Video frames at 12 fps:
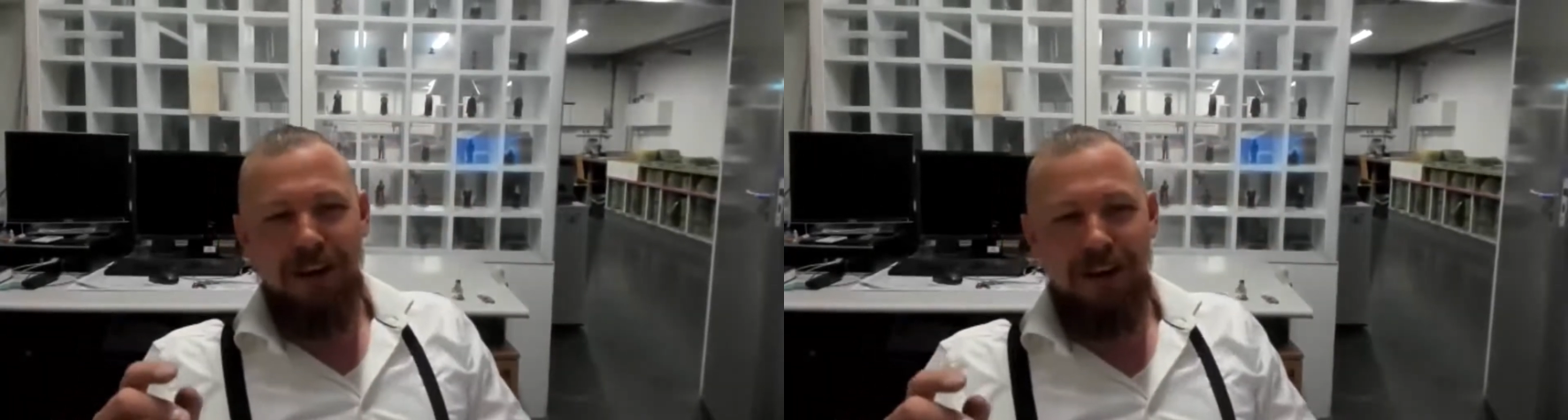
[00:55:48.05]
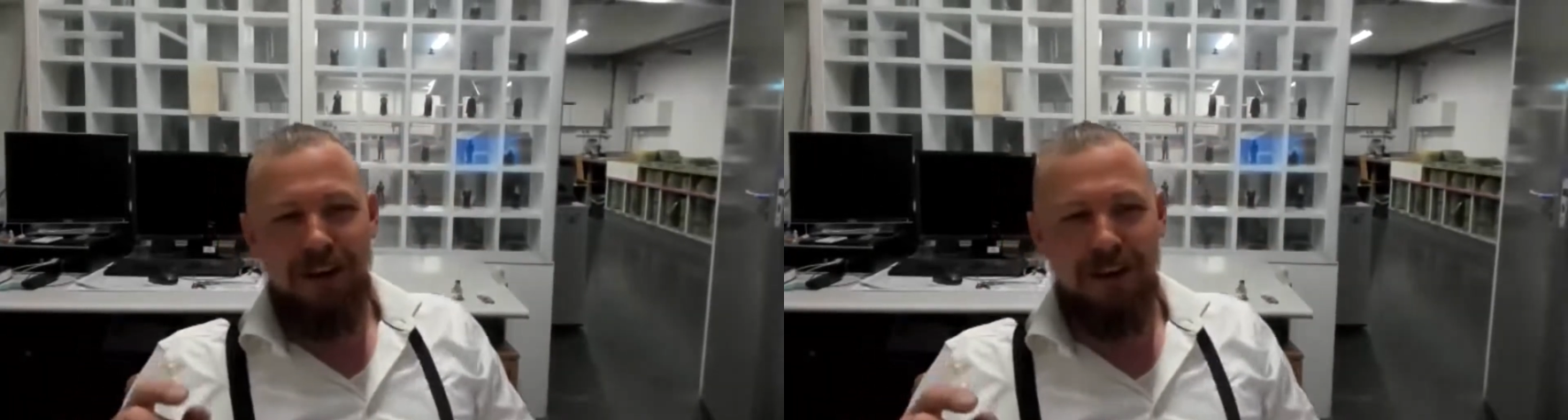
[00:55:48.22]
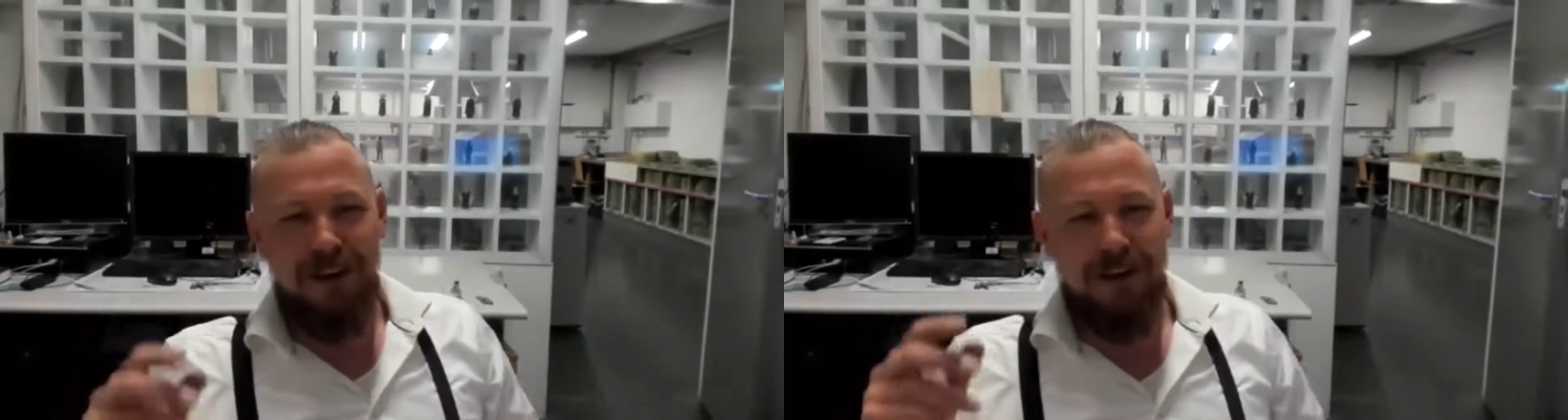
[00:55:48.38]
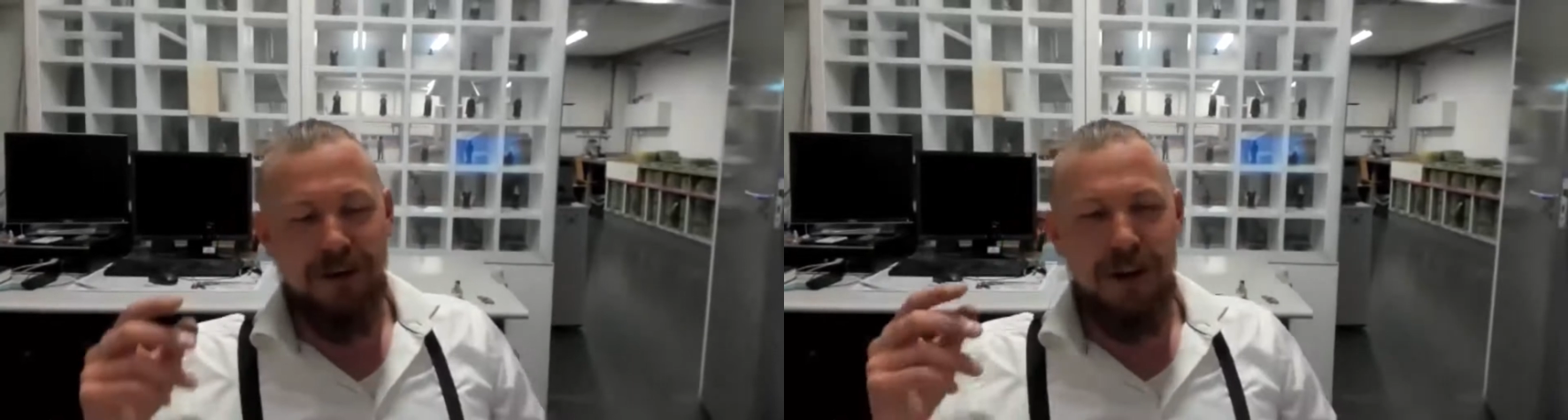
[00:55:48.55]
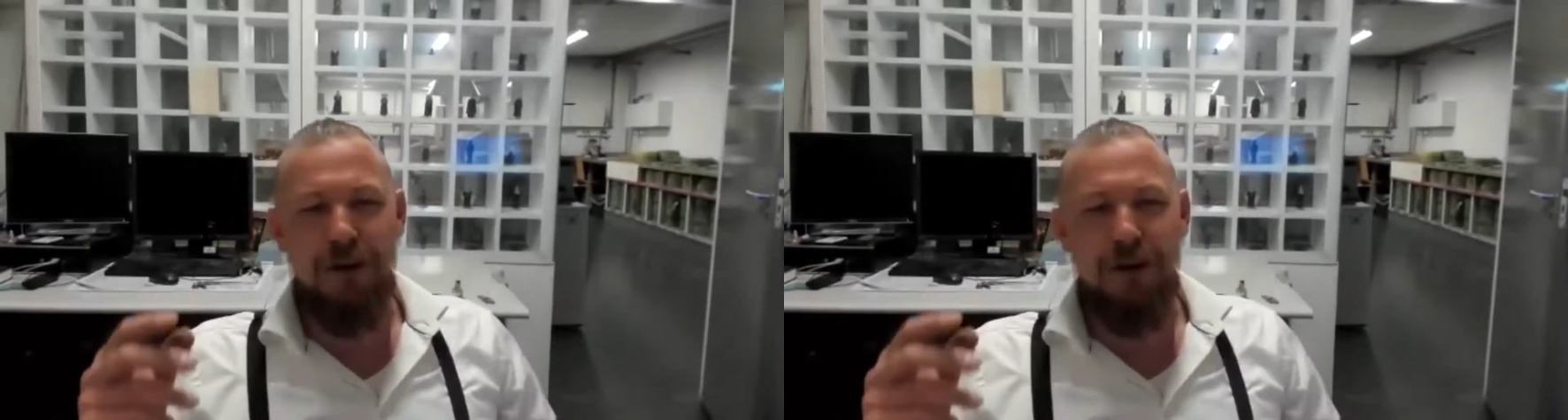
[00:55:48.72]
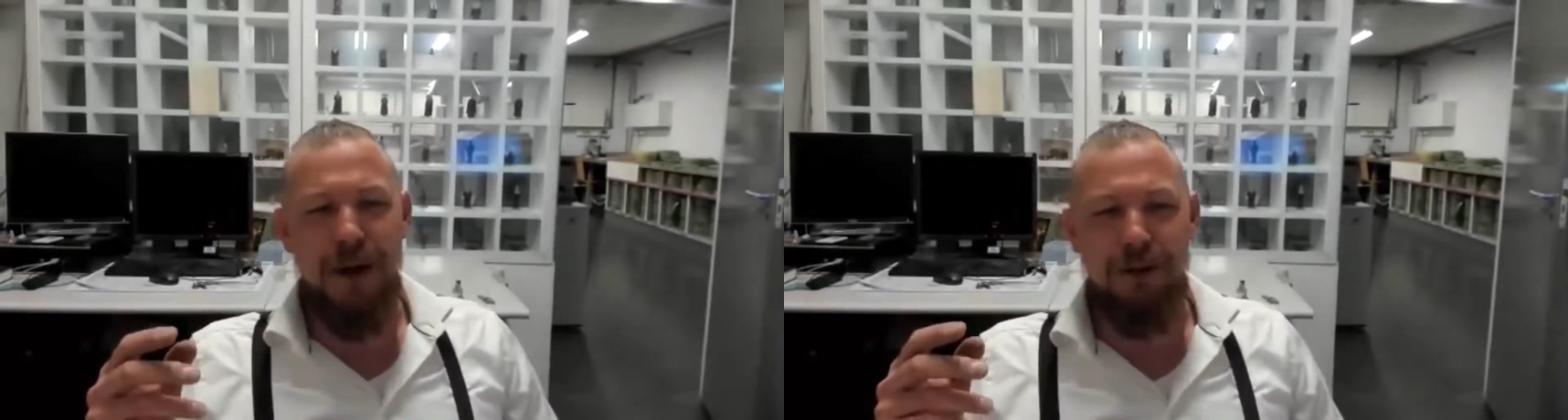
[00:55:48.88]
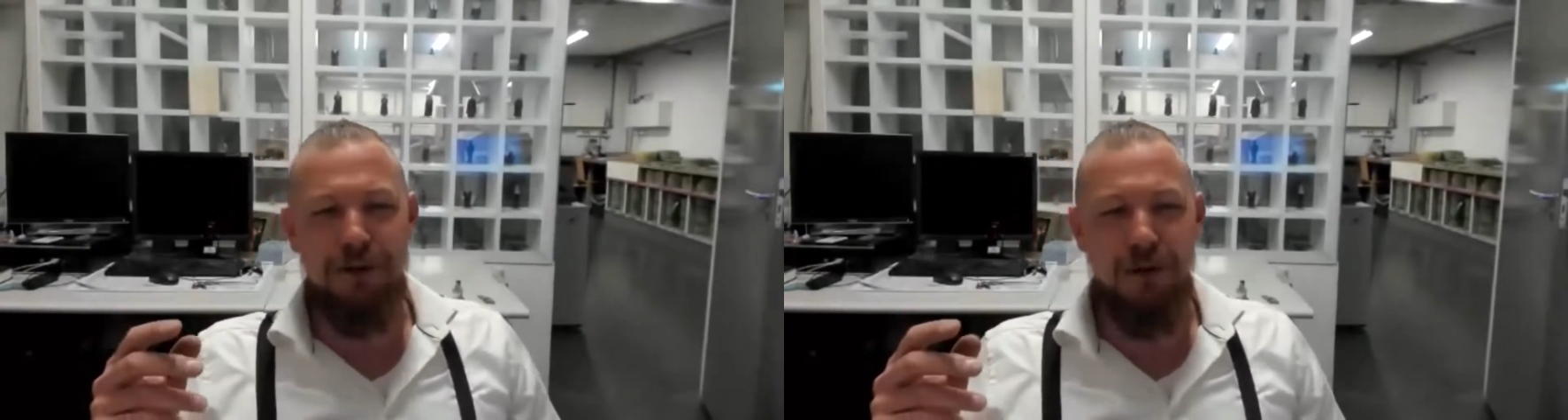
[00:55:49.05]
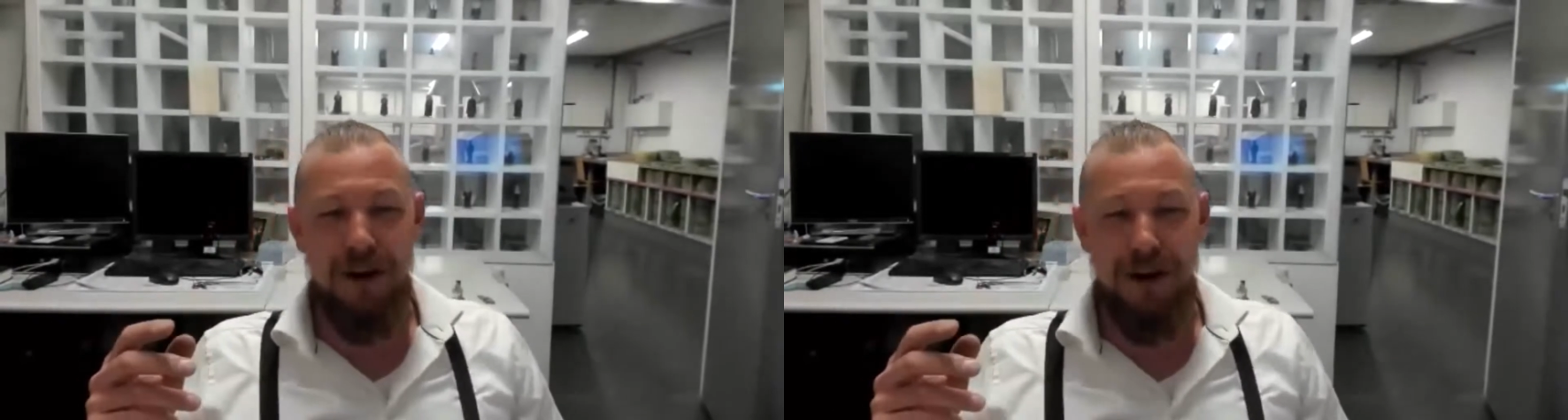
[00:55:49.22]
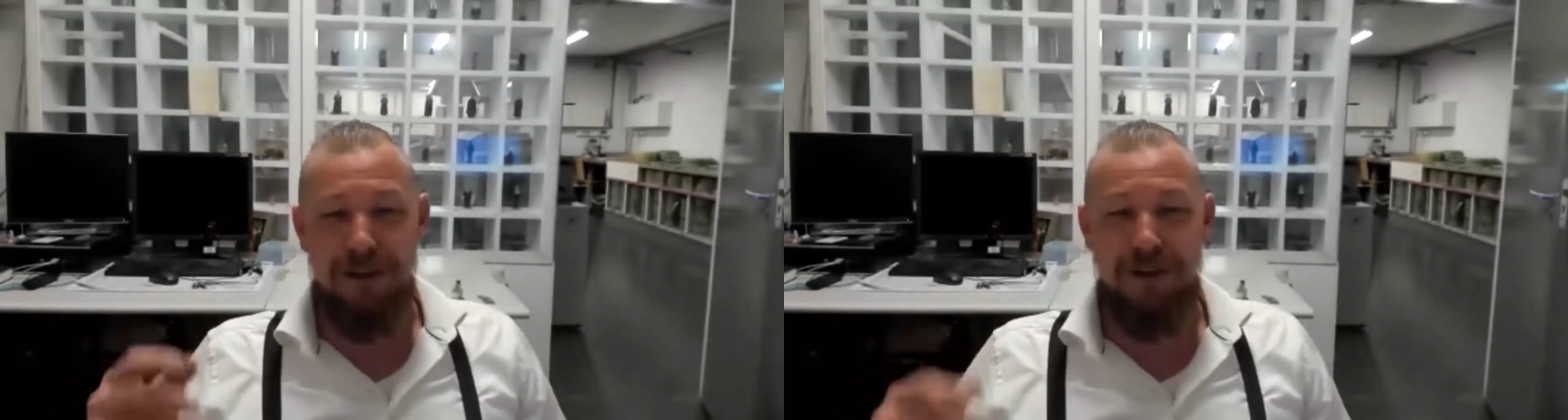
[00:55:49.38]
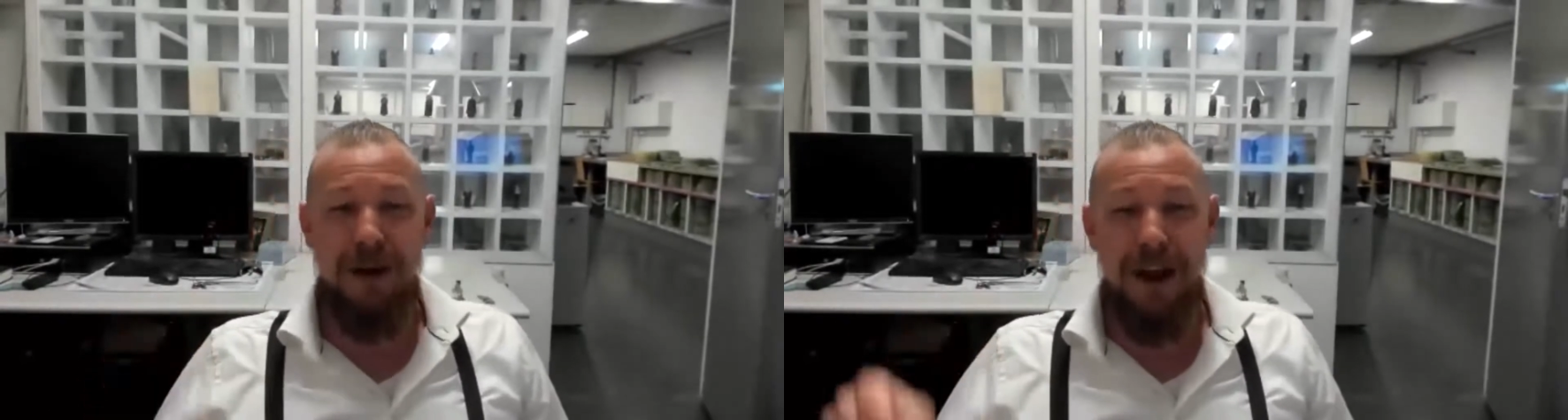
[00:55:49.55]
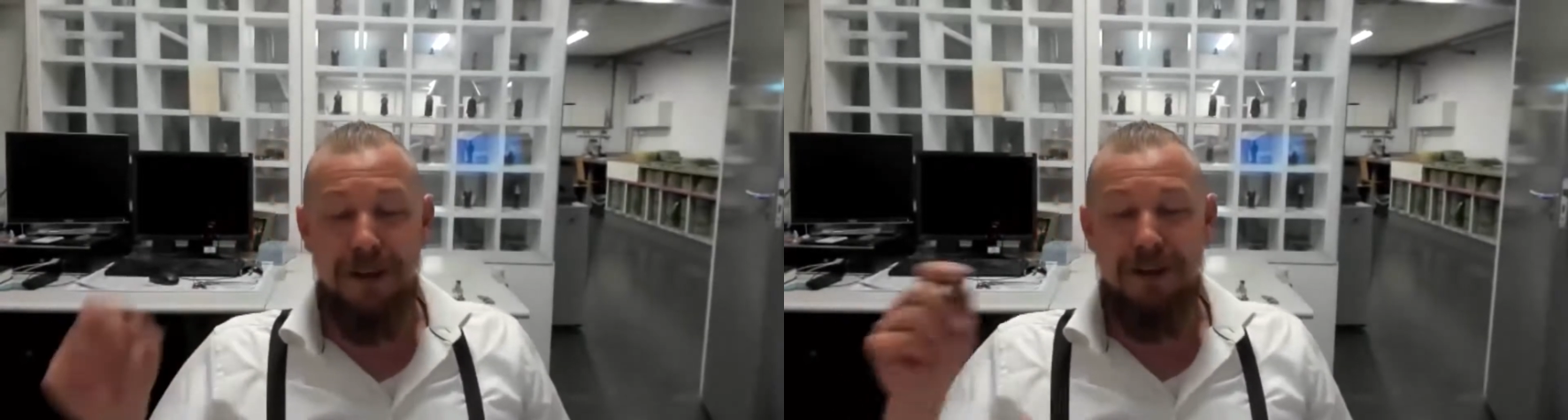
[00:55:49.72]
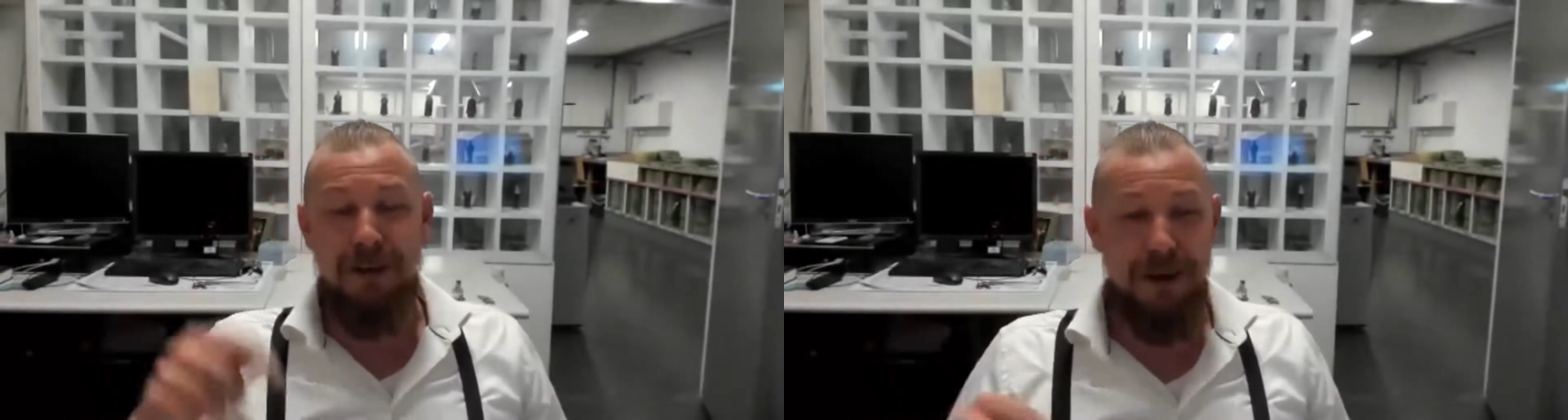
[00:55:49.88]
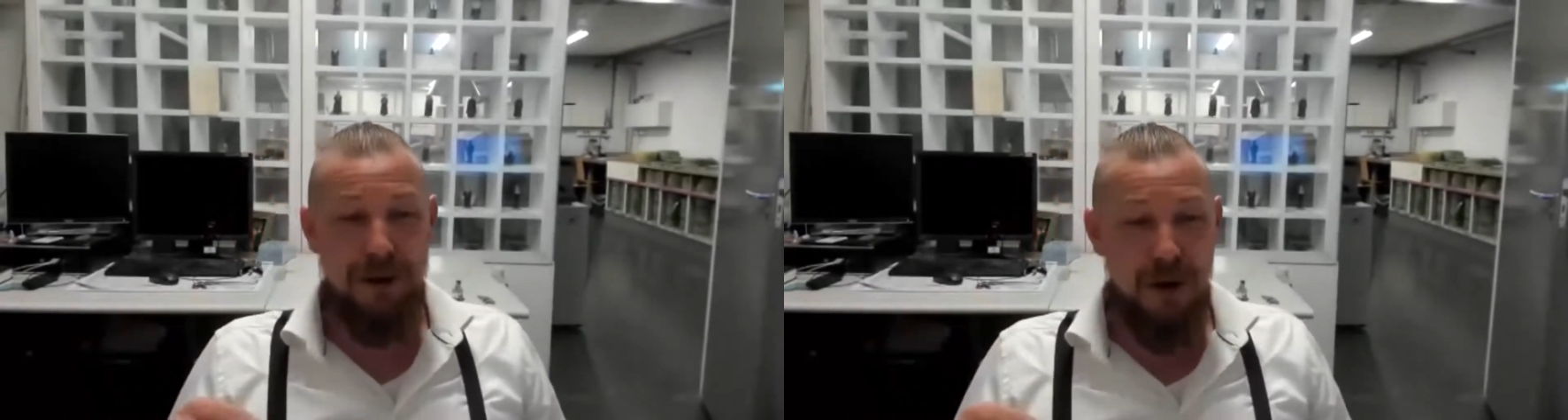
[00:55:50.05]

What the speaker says: you need to make sure that you enter the